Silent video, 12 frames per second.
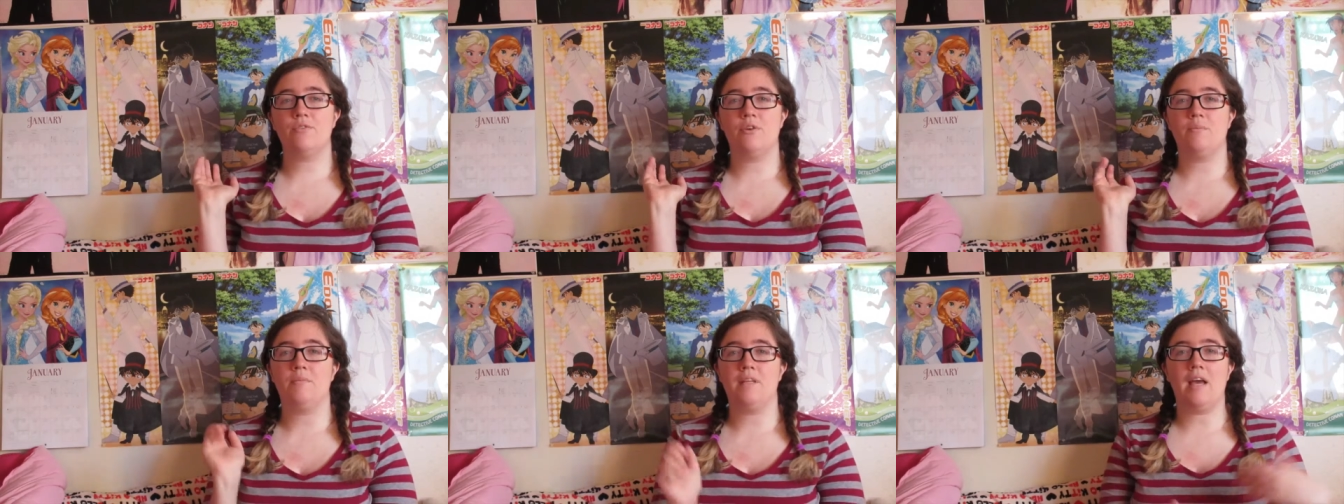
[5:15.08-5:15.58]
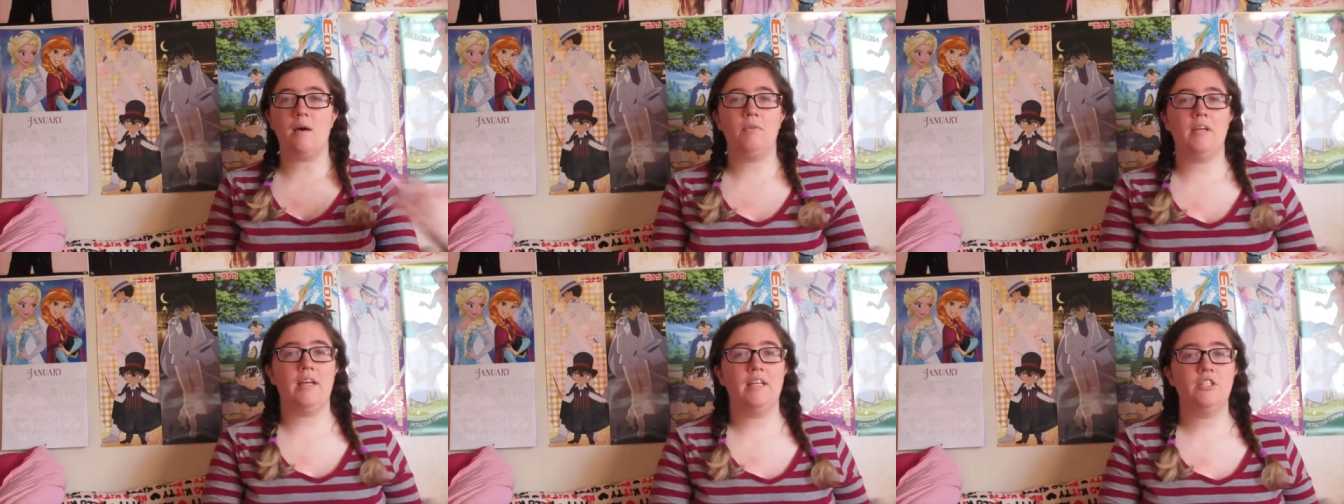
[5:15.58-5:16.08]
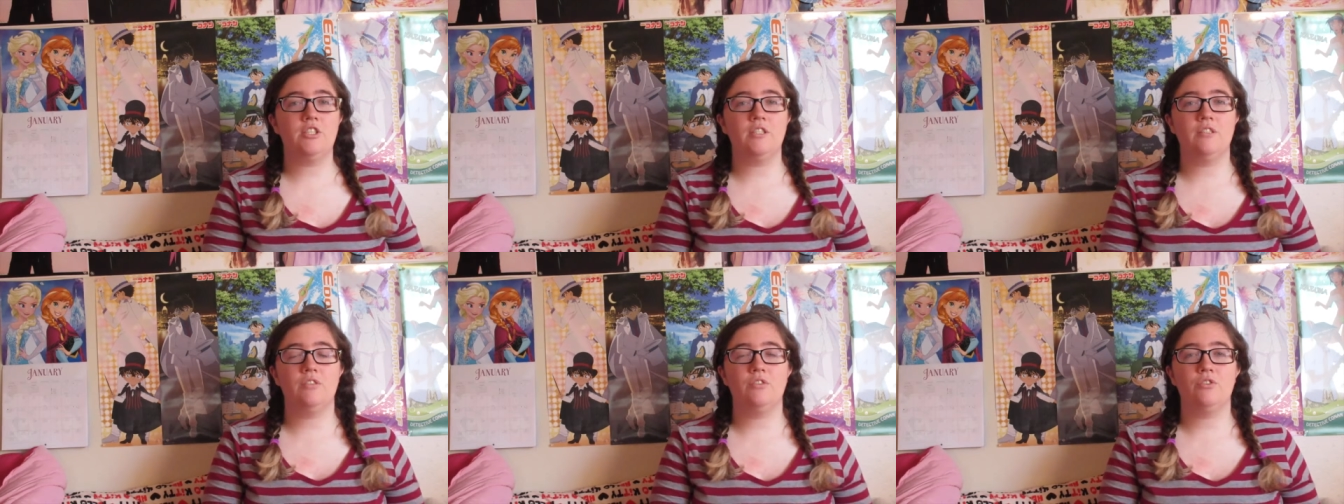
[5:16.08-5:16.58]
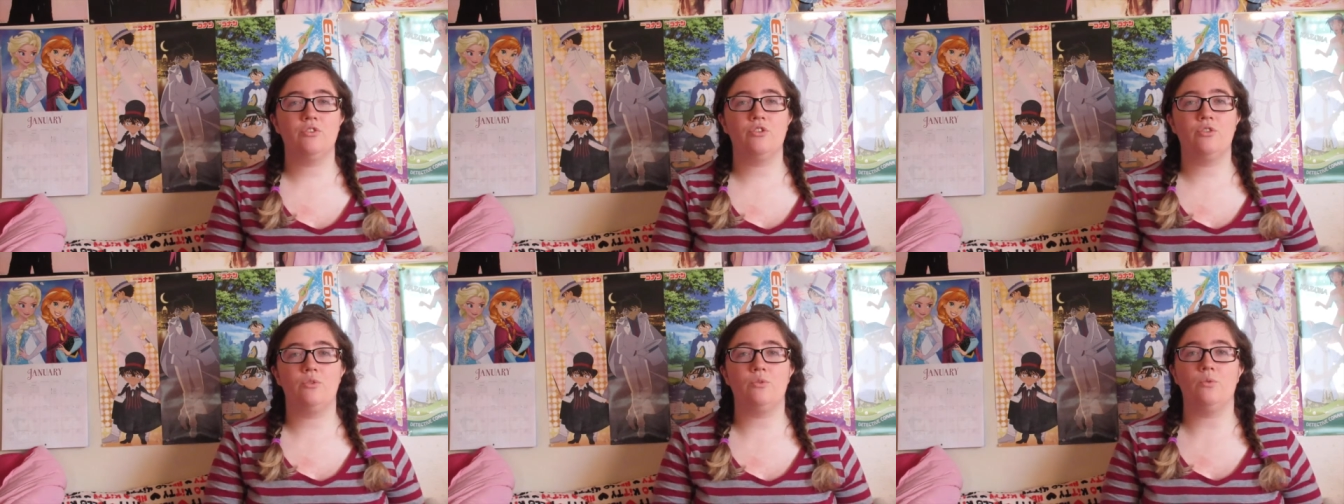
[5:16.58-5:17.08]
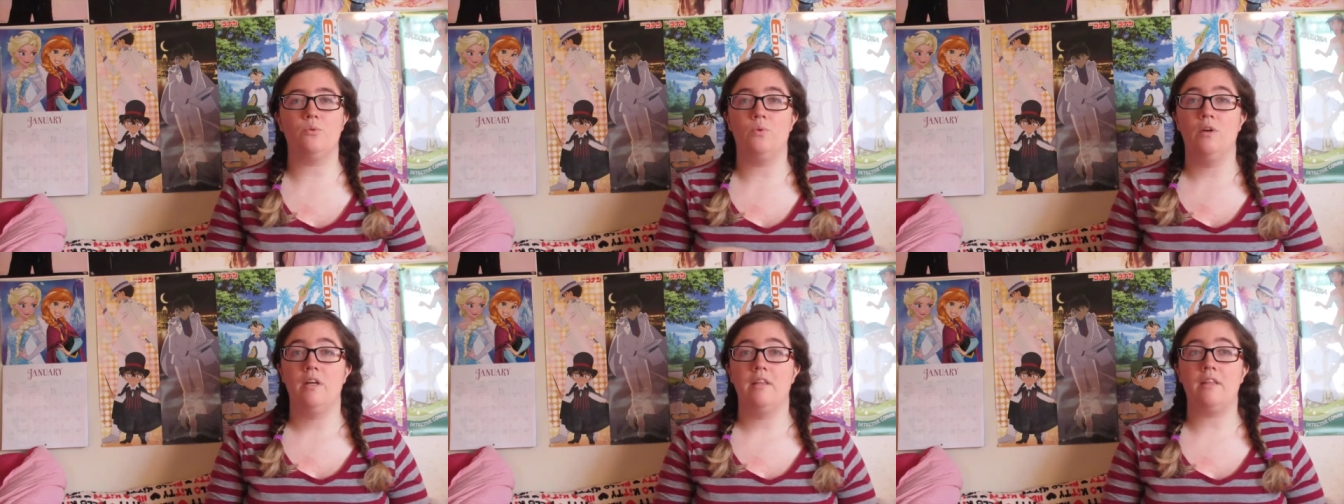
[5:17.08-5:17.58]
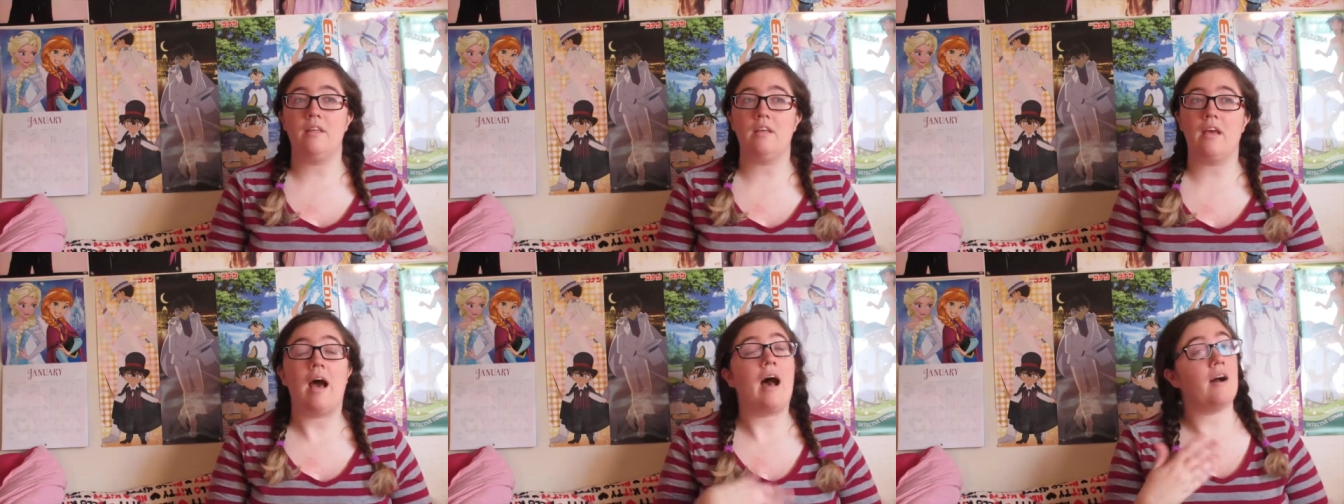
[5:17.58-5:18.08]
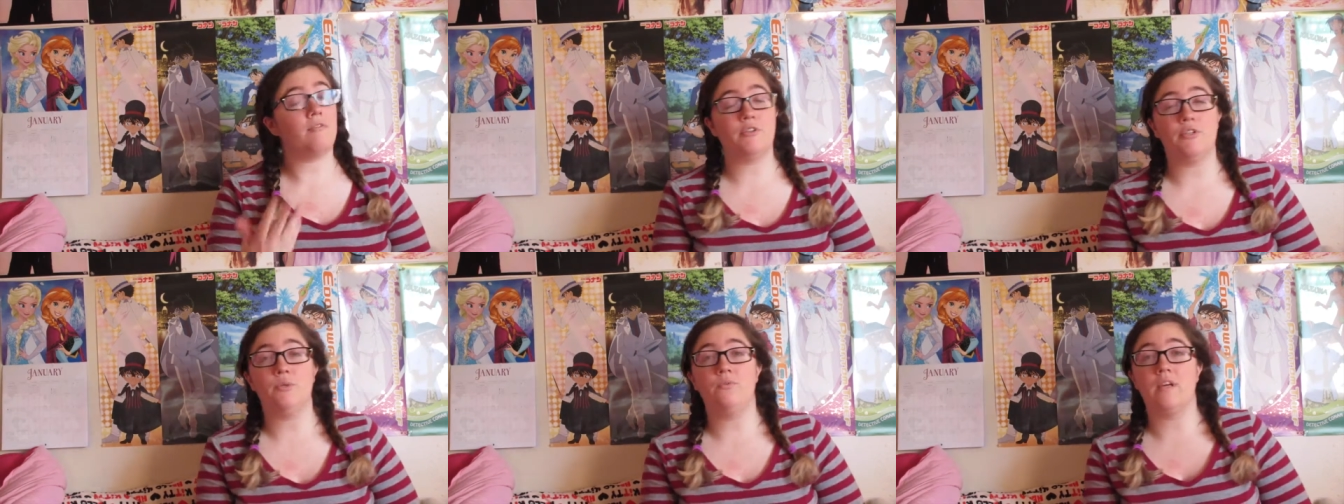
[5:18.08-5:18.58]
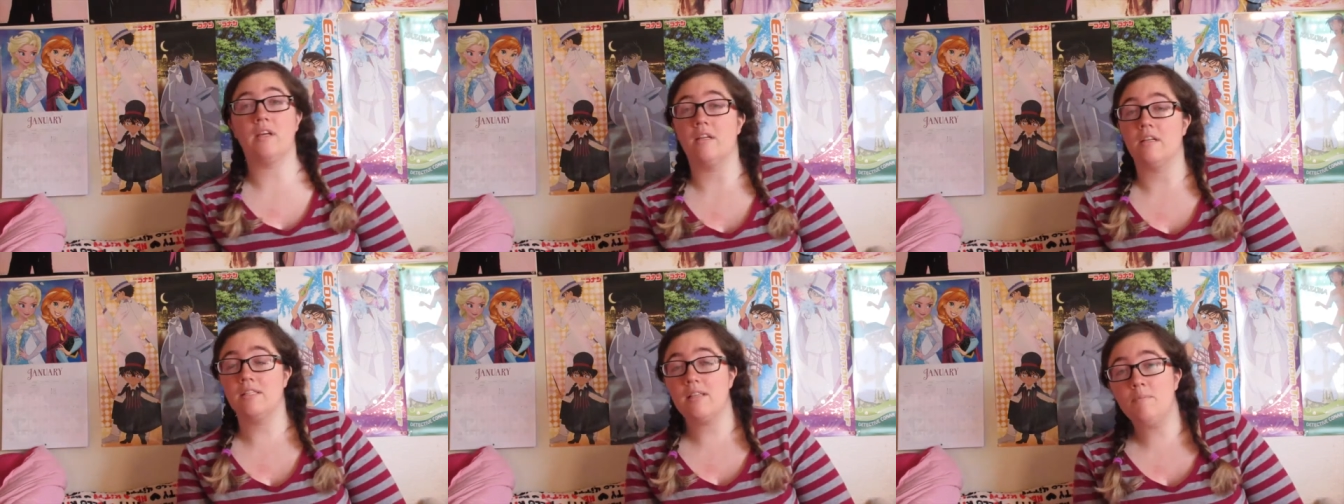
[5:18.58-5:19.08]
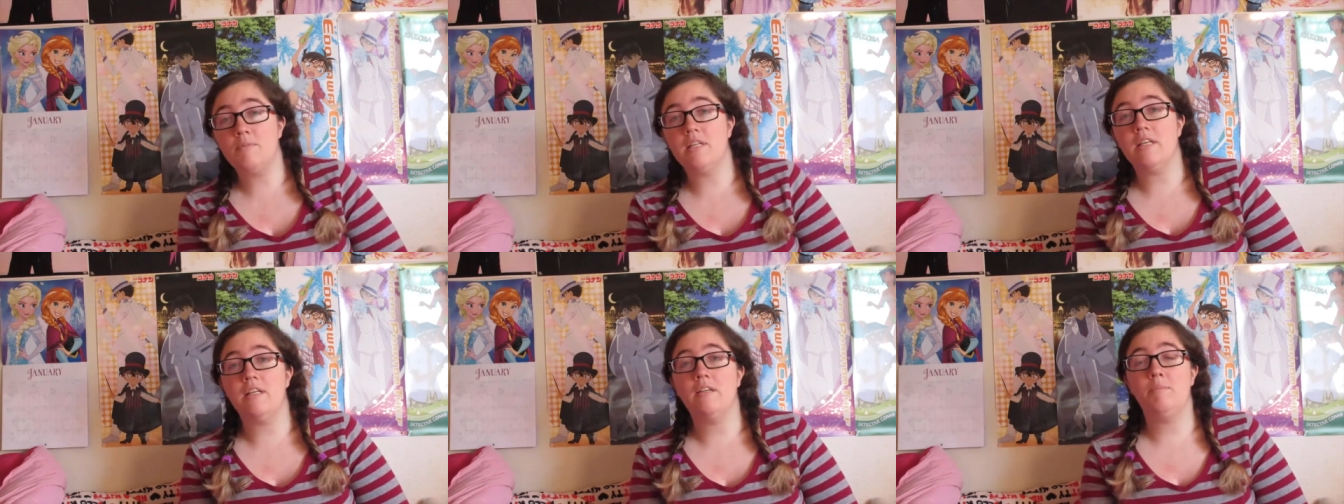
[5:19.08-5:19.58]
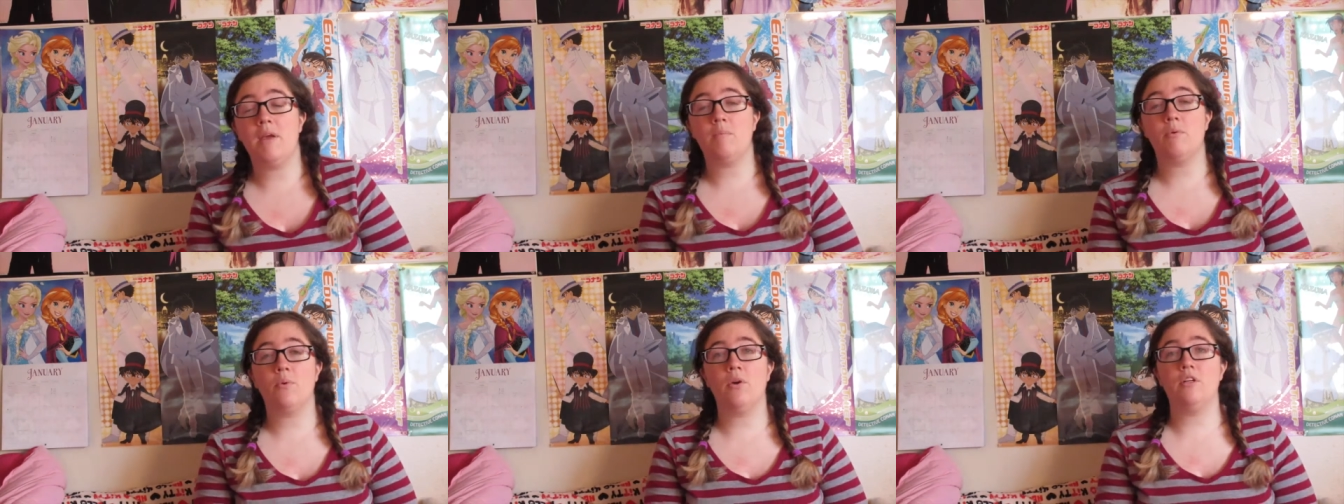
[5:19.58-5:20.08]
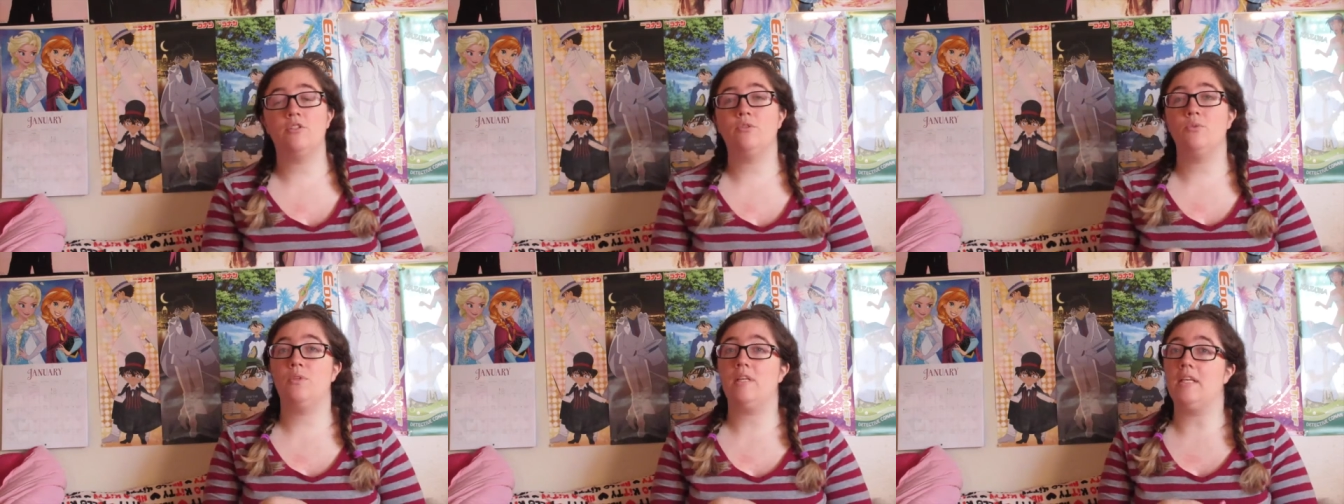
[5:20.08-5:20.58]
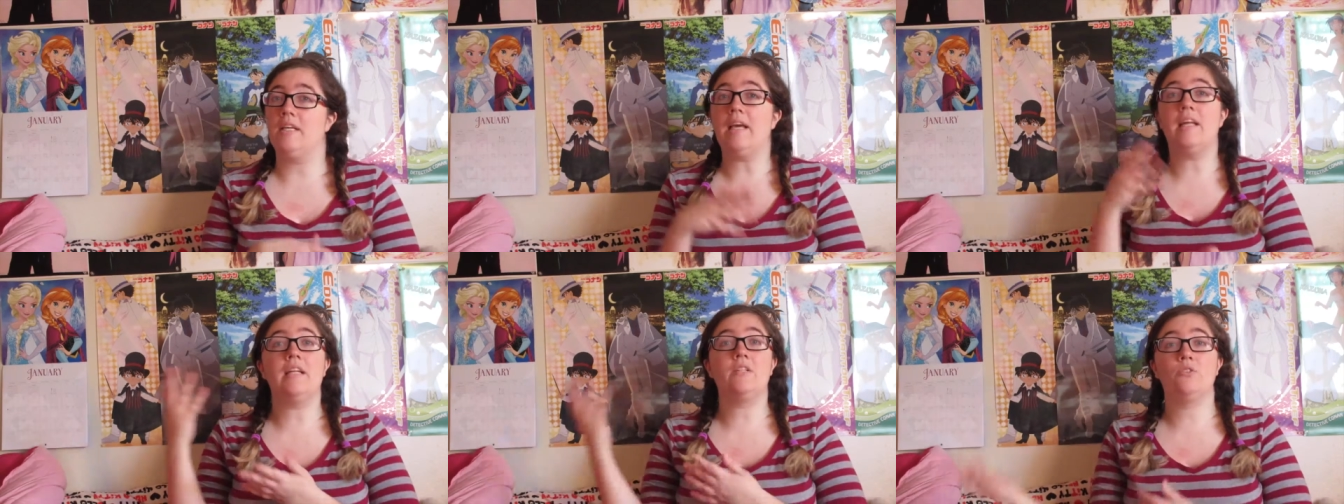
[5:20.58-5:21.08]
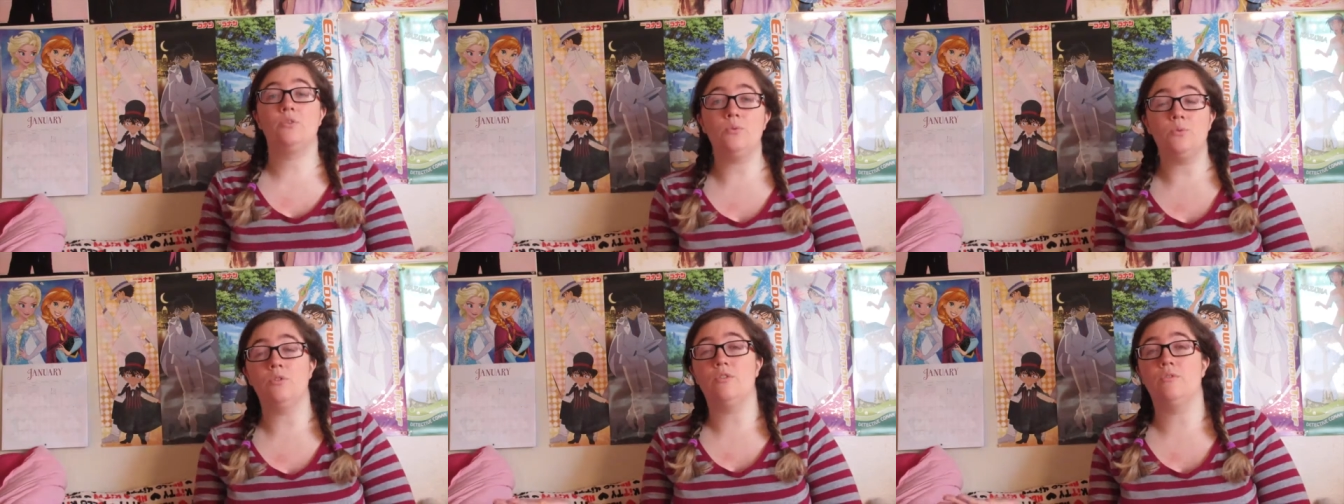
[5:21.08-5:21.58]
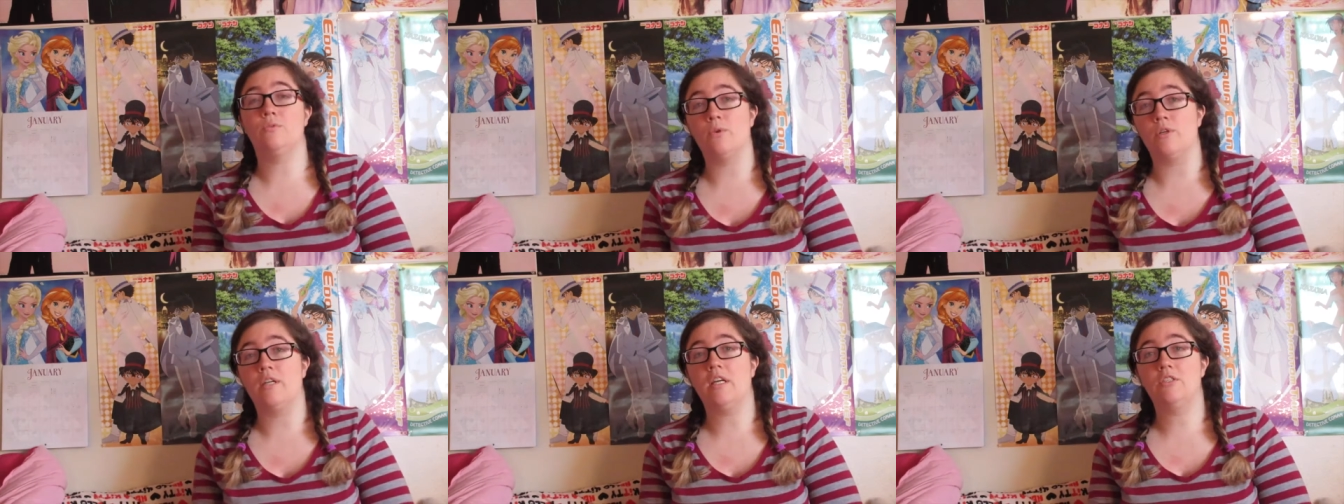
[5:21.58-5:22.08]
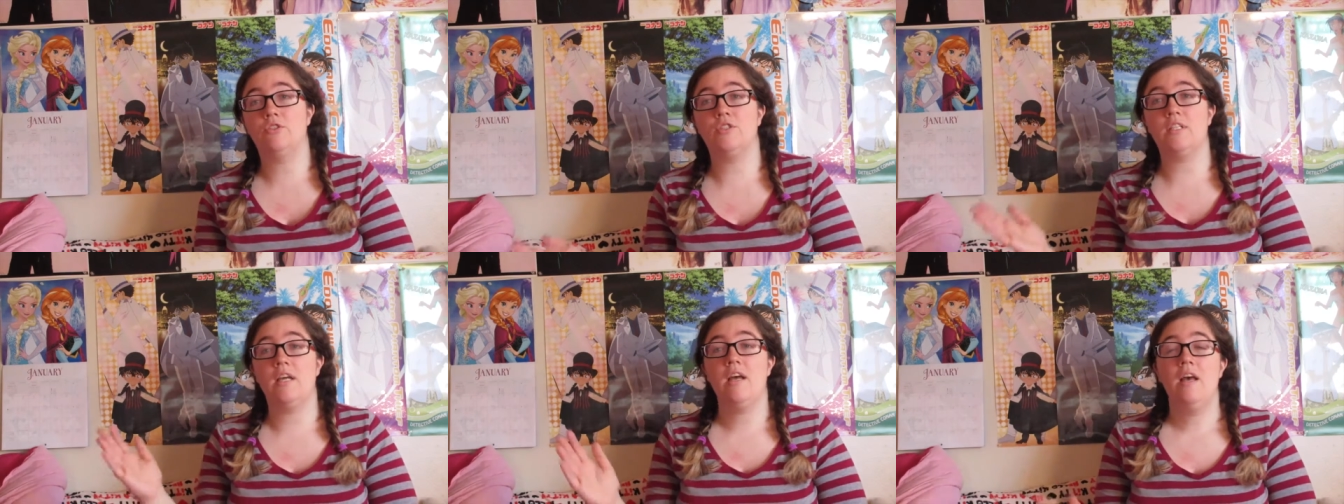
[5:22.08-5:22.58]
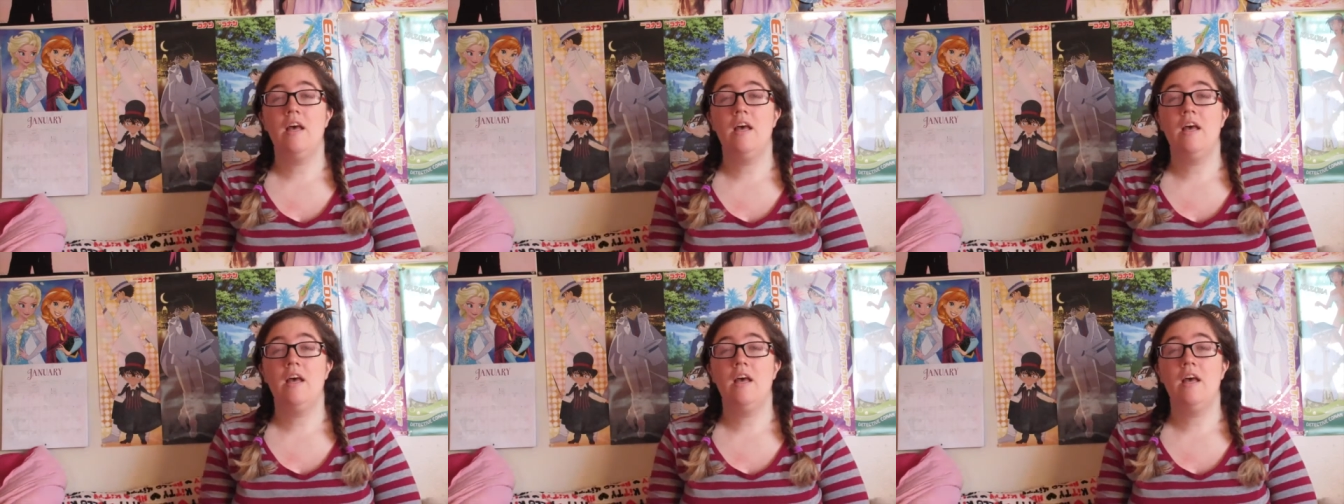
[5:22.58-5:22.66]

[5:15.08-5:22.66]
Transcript: from the applications to the after you get accepted paperwork to the getting to the foreign country